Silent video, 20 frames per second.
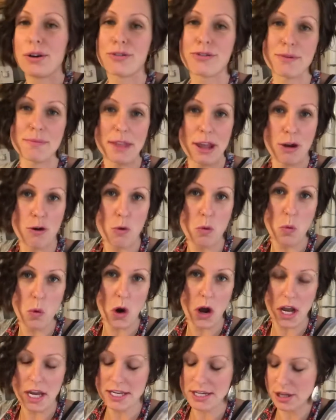from like
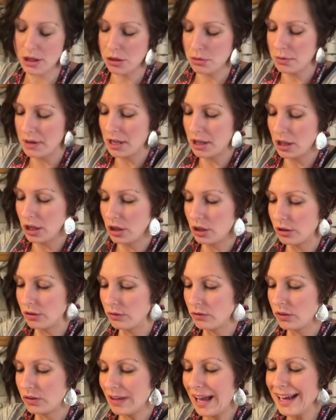1 to 3
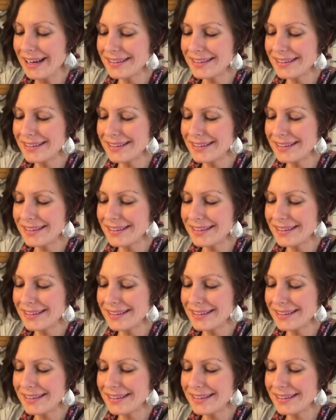cloves.